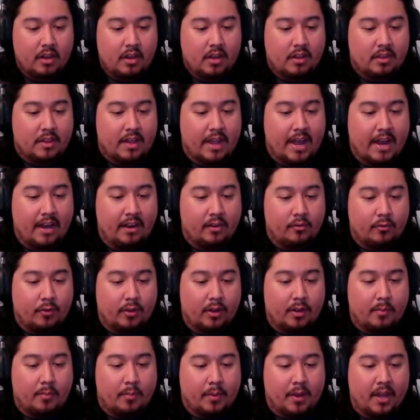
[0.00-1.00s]
The head is really
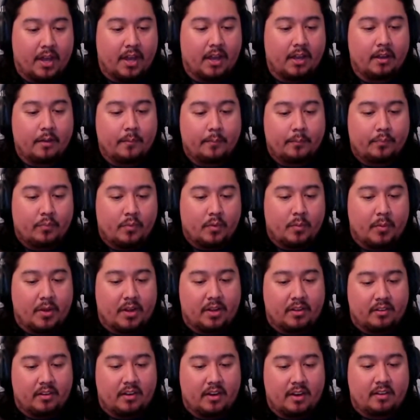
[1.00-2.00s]
big
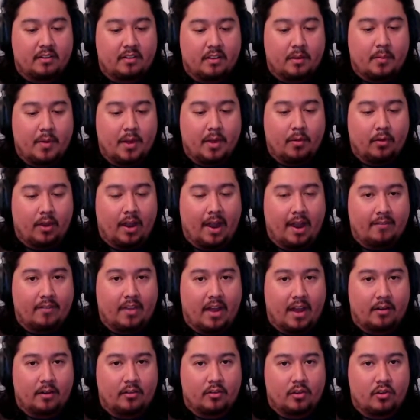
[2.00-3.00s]
because it needs to be able to have
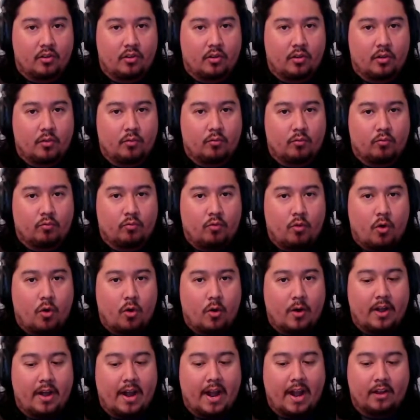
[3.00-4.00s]
that
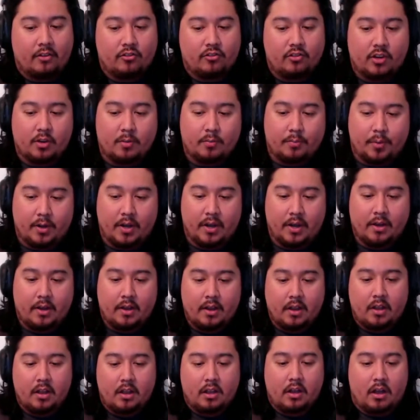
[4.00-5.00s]
roaring action, but
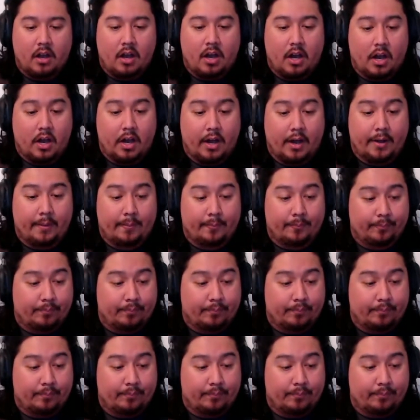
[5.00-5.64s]
the